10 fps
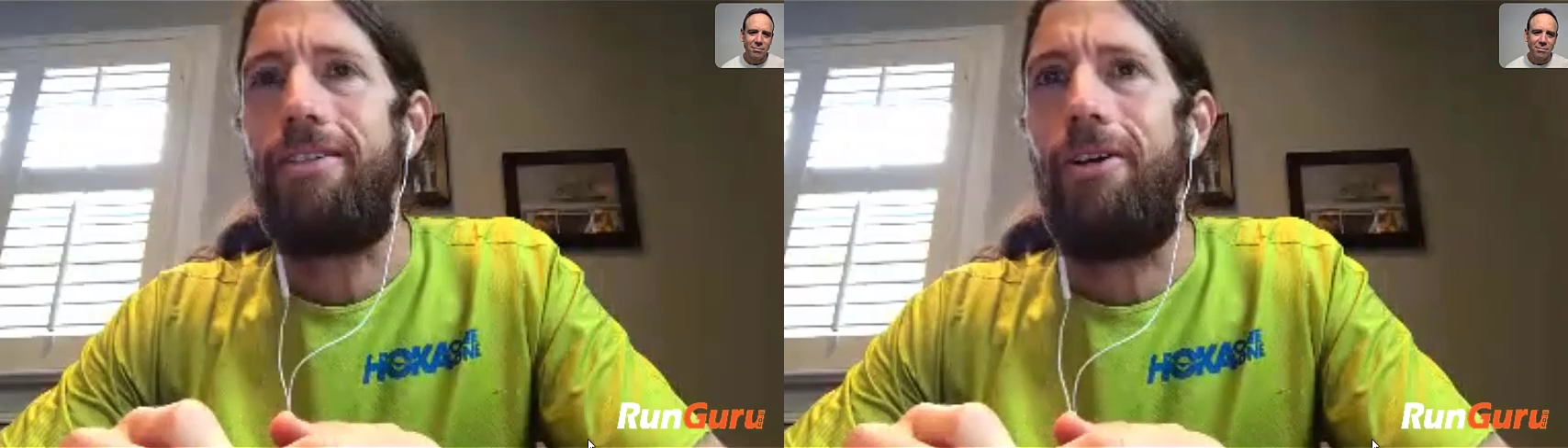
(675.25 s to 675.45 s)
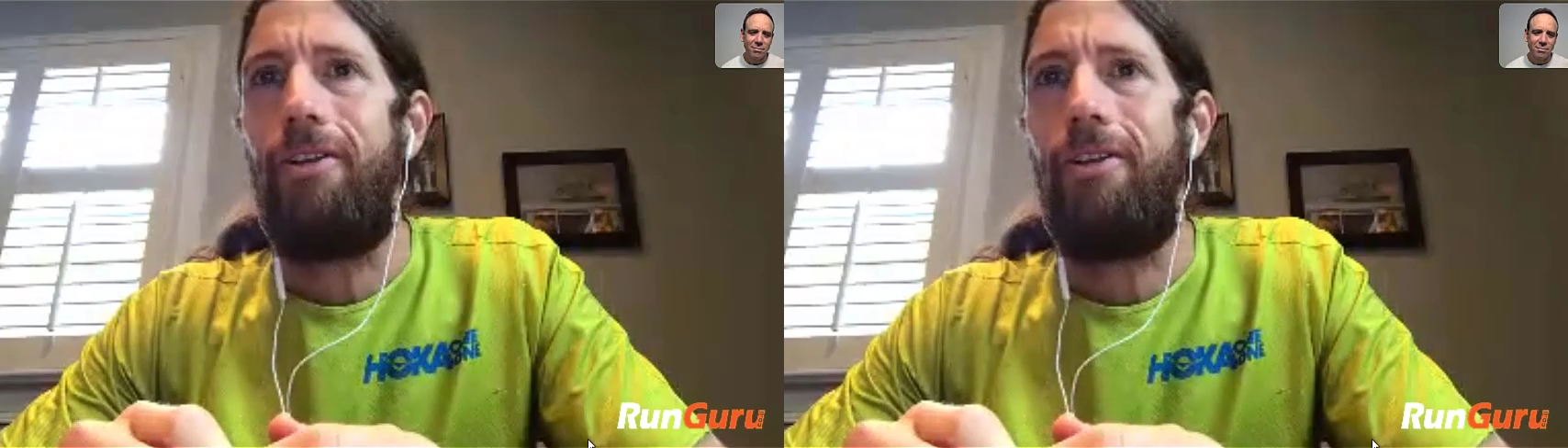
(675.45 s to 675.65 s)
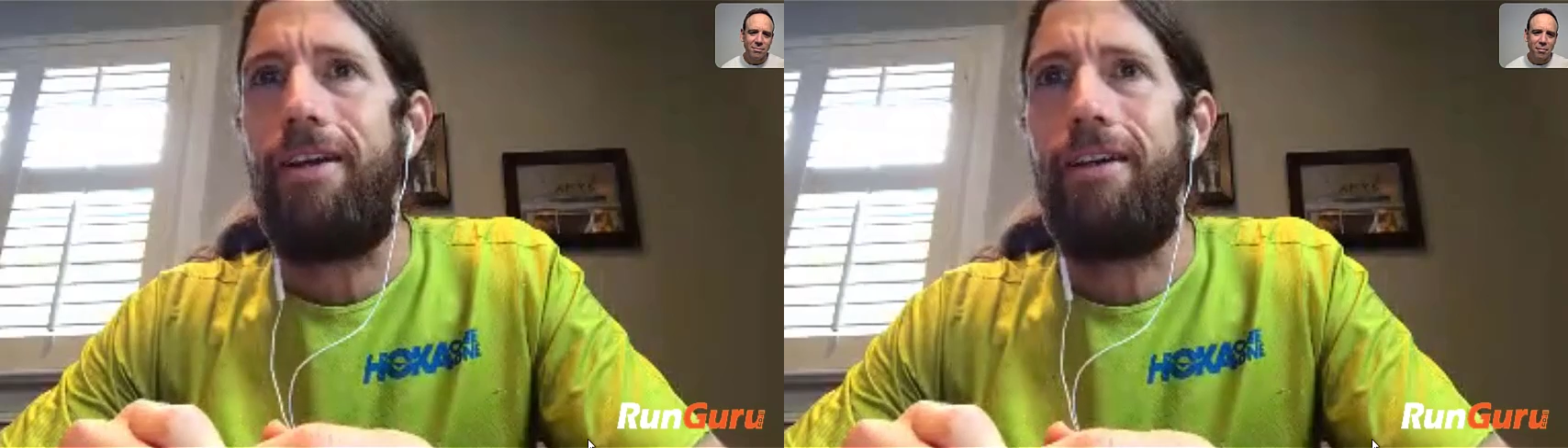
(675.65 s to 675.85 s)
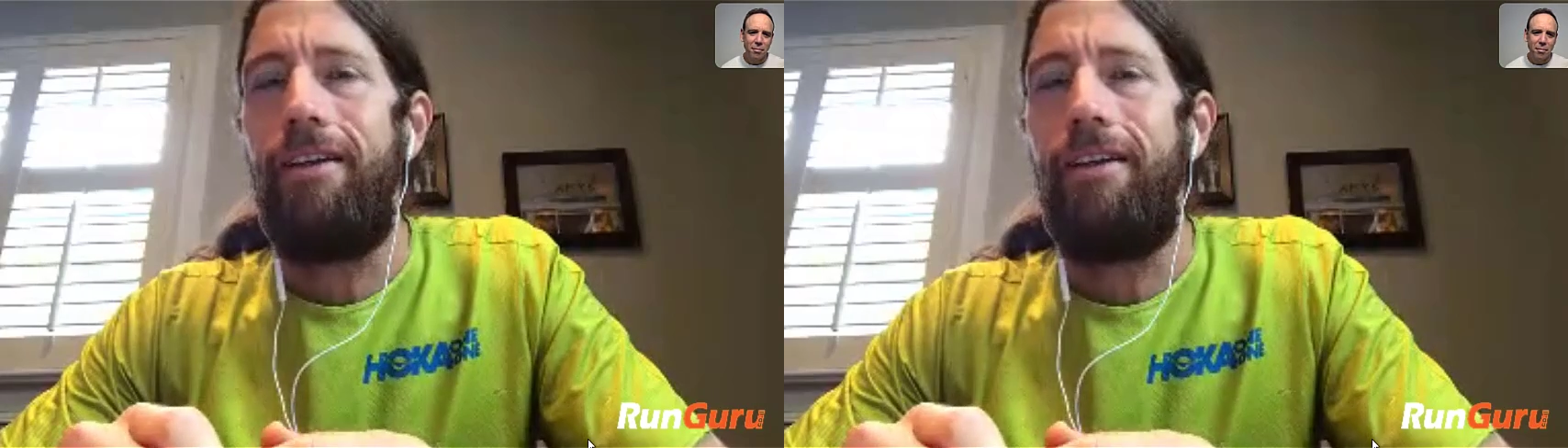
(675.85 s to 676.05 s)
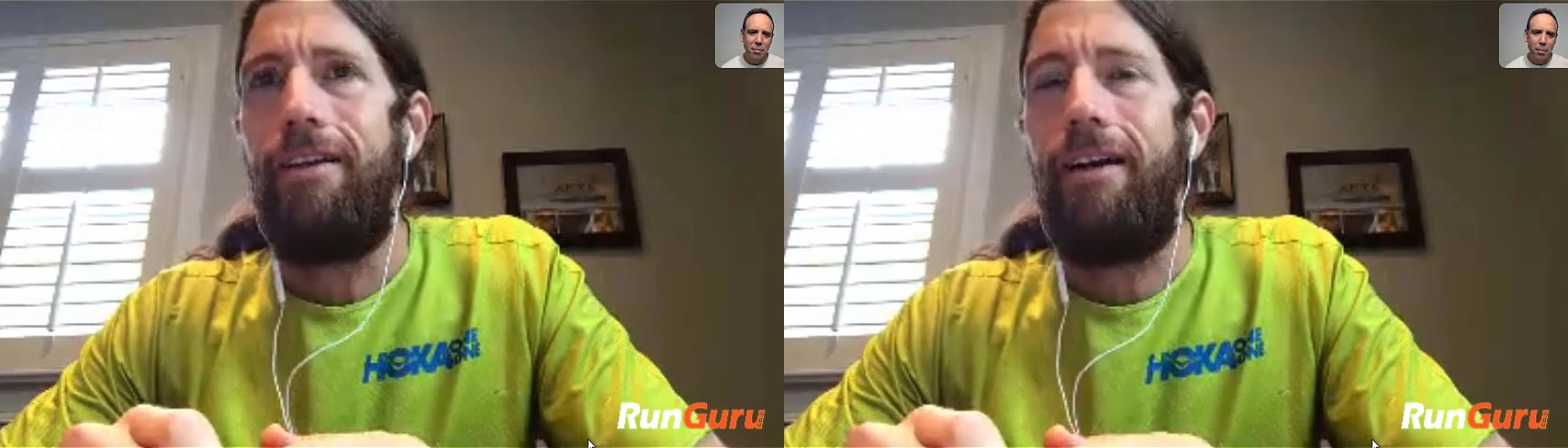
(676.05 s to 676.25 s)
So
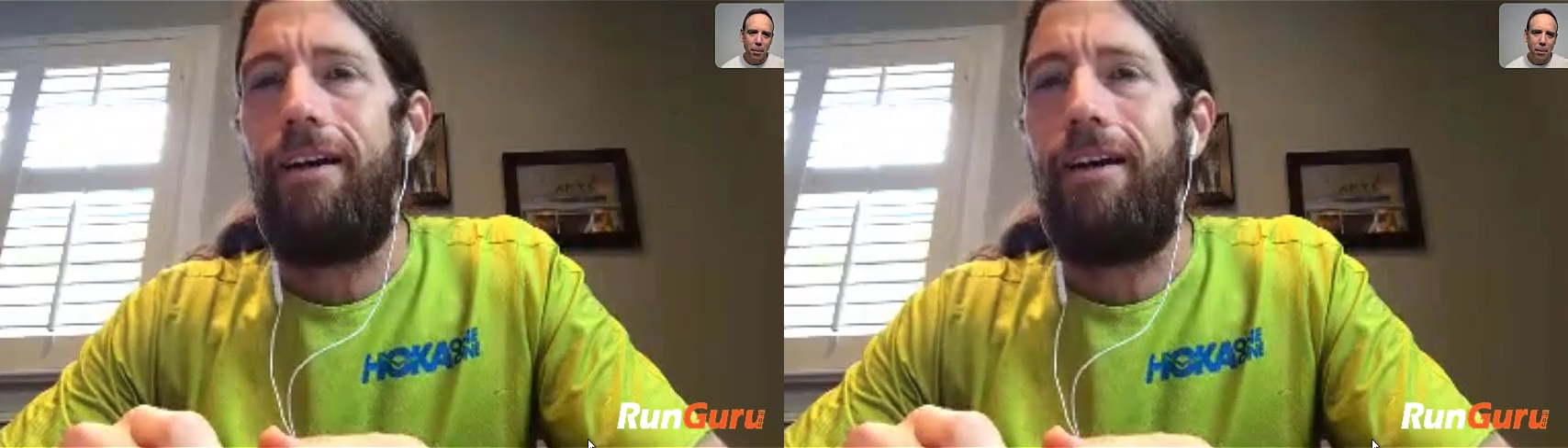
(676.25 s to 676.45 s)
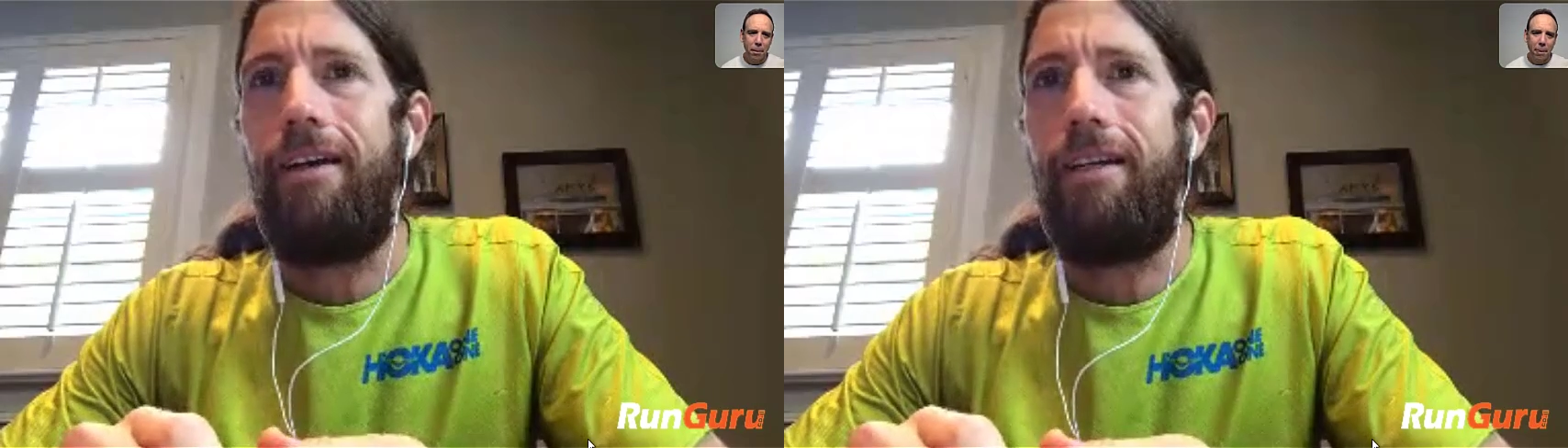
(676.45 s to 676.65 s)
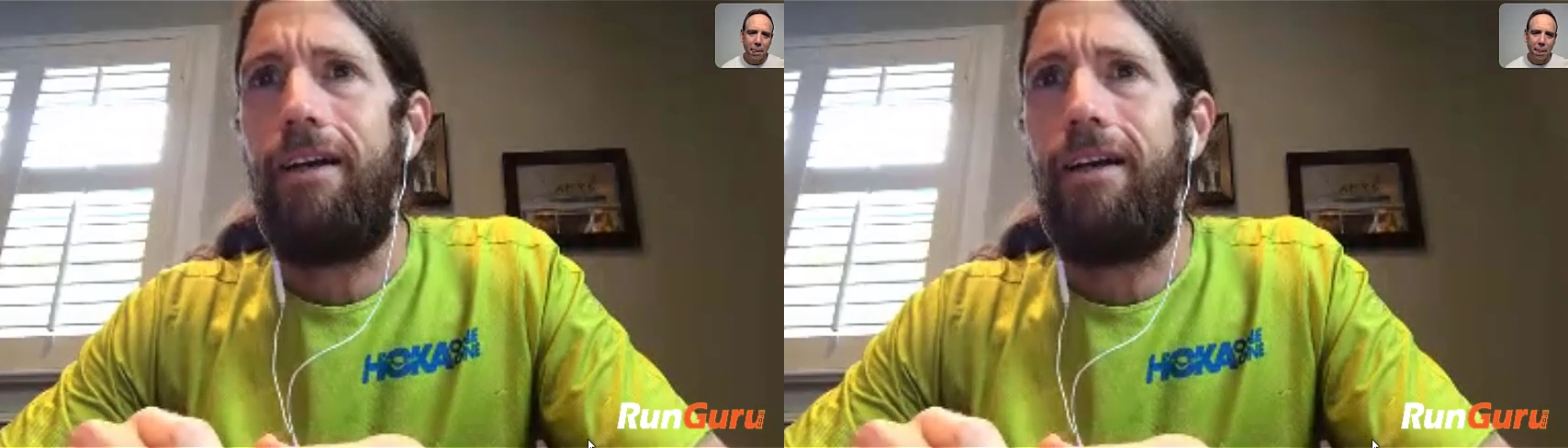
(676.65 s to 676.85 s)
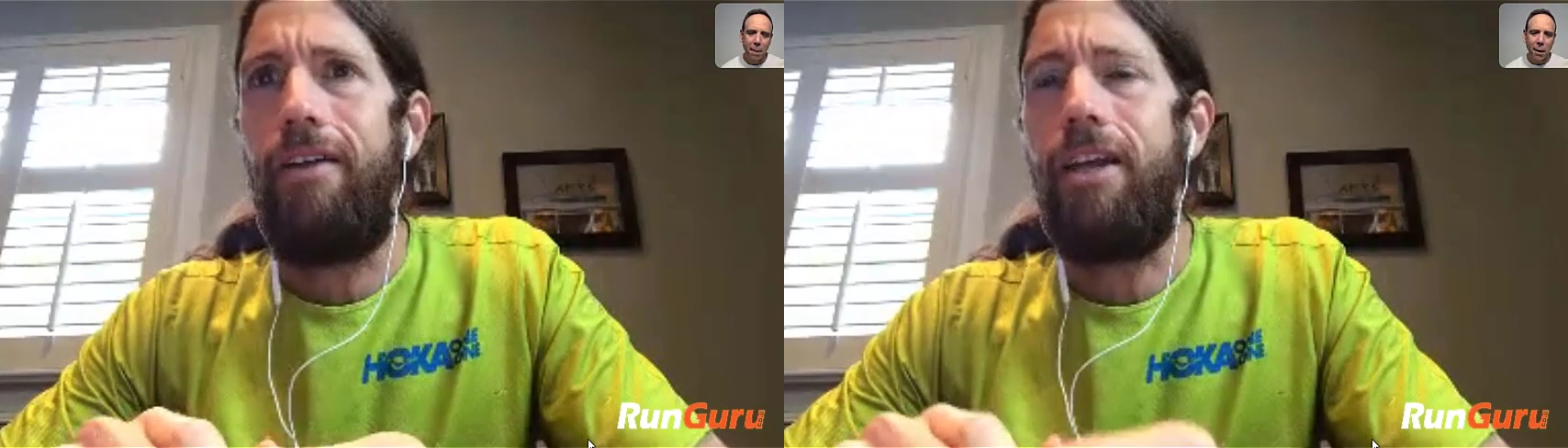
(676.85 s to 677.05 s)
like, I